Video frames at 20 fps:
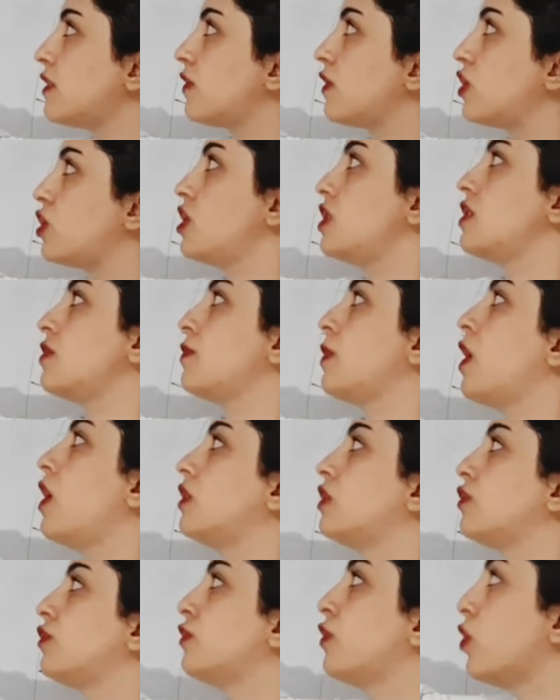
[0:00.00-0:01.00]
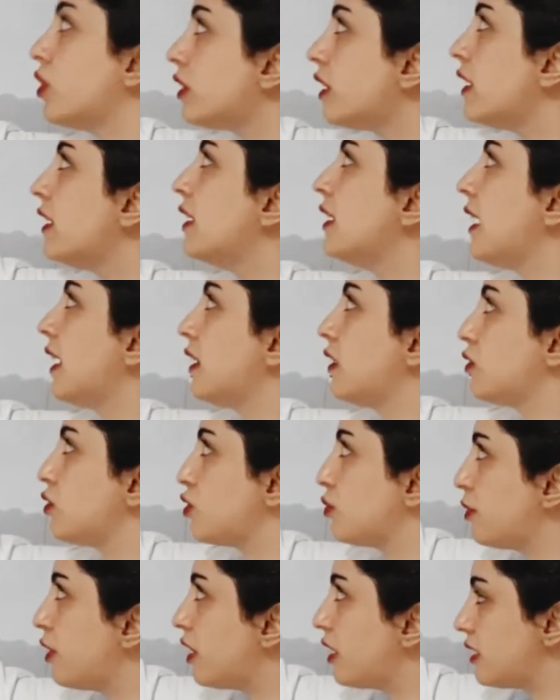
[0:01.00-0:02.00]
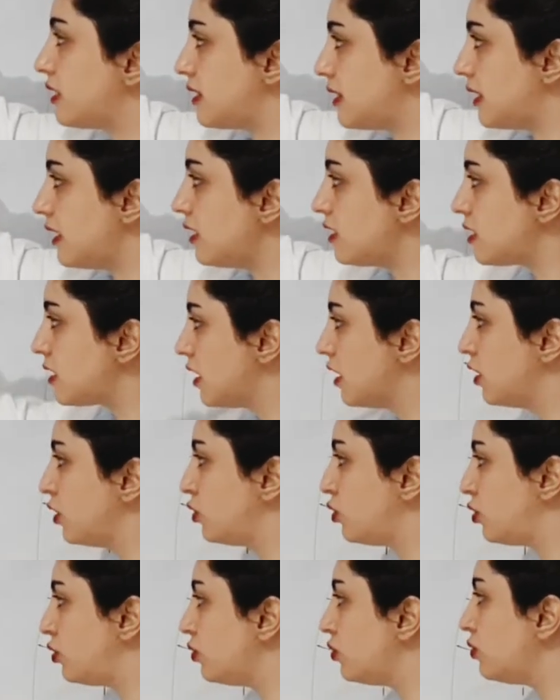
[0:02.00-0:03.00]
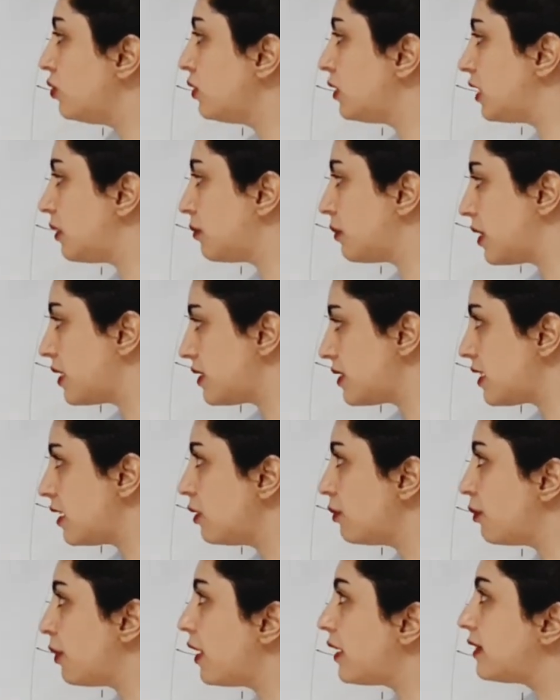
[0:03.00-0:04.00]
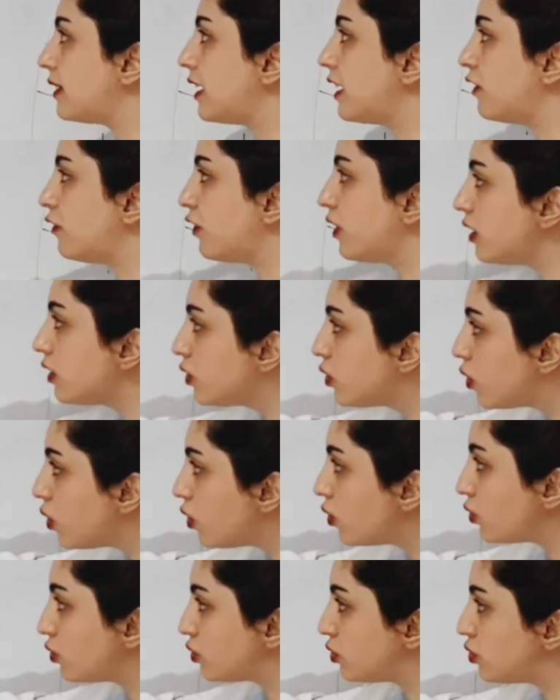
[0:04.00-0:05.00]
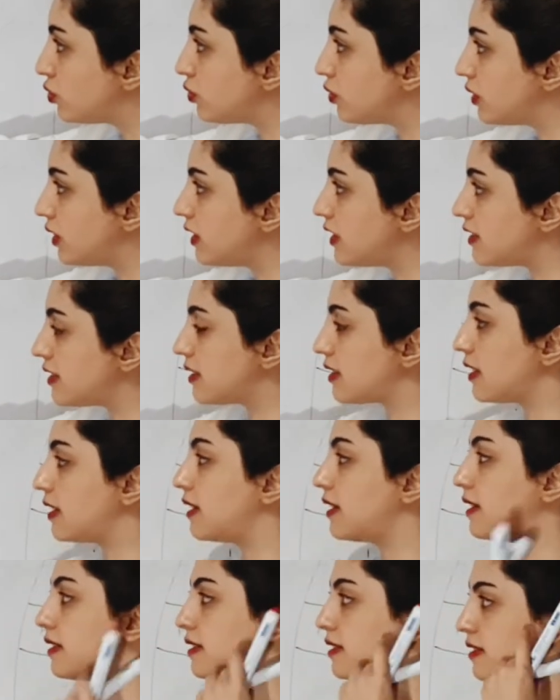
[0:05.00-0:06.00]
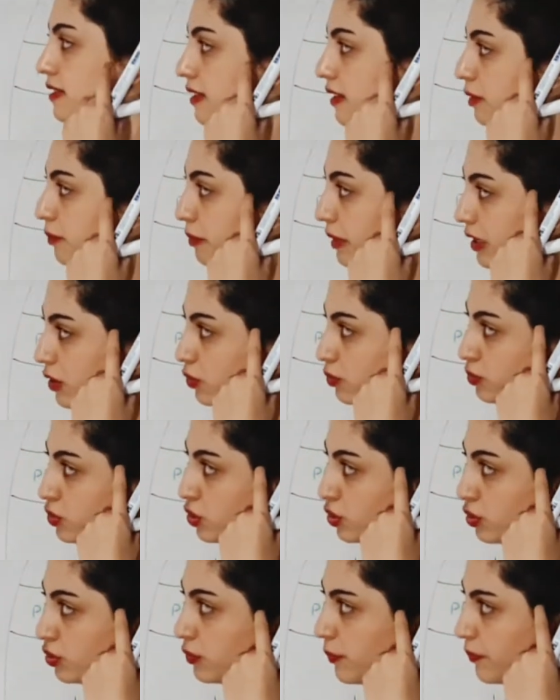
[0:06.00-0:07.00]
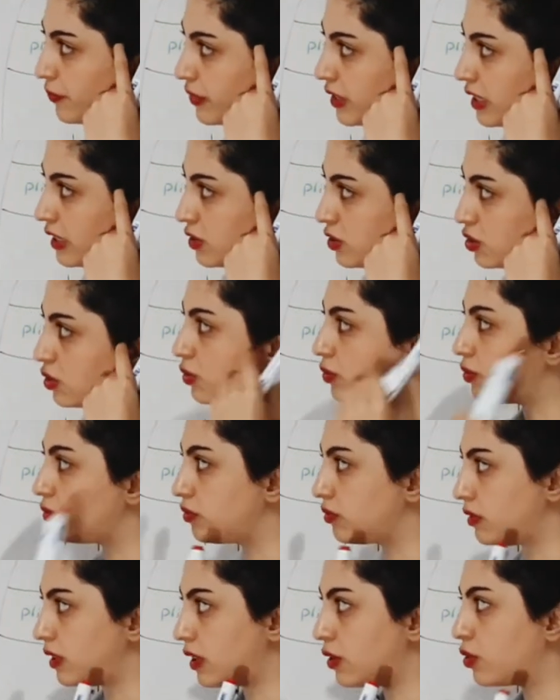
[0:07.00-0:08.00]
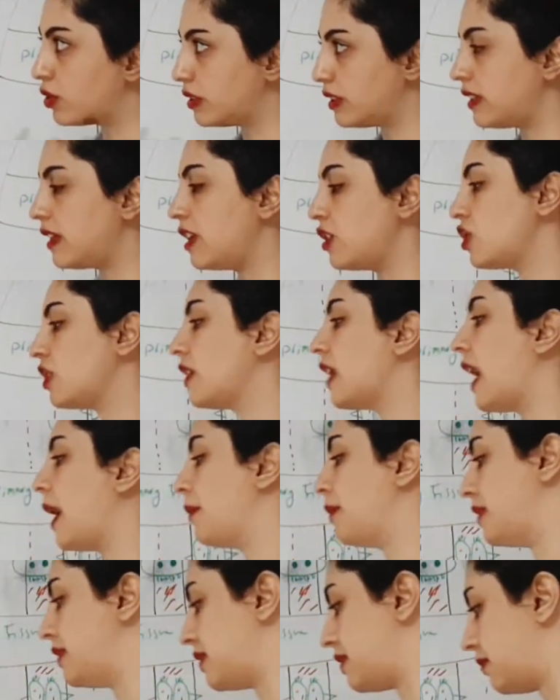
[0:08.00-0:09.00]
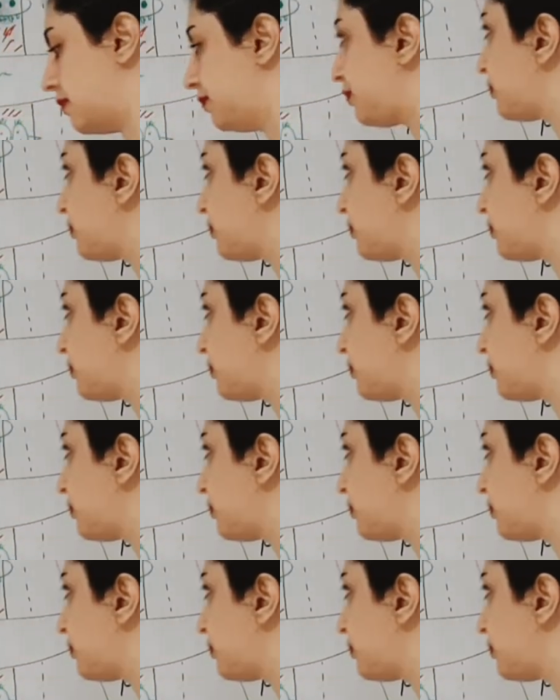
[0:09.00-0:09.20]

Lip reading: which is part 4 and also part 6, to the muscle, but they will go to this cerebellum too, so the coordination happens.